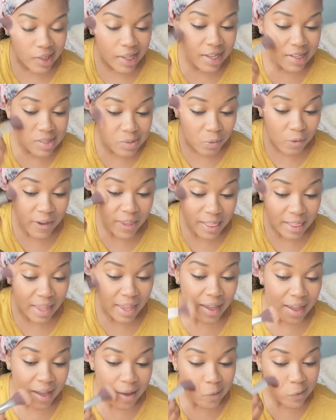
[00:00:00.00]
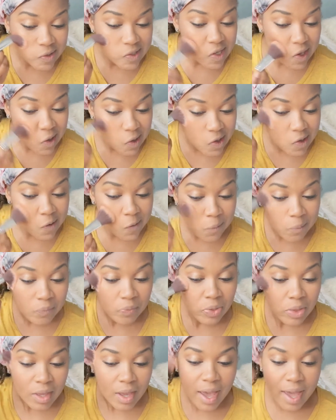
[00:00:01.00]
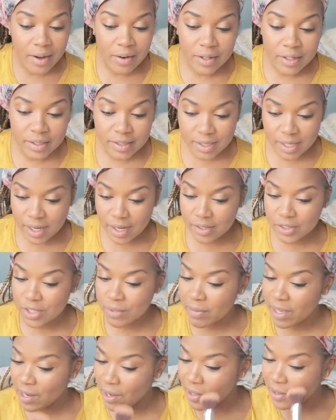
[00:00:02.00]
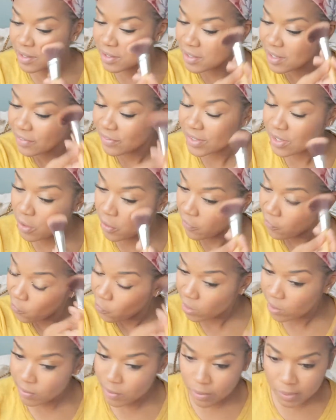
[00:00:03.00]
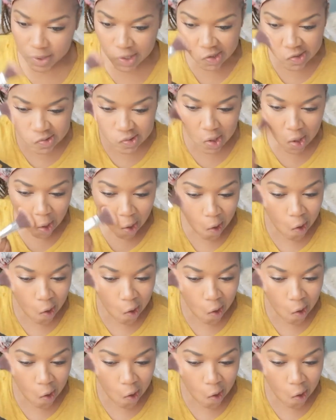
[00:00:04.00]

That's one thing, I will tell you, I don't understand how she made all this stuff so affordable, because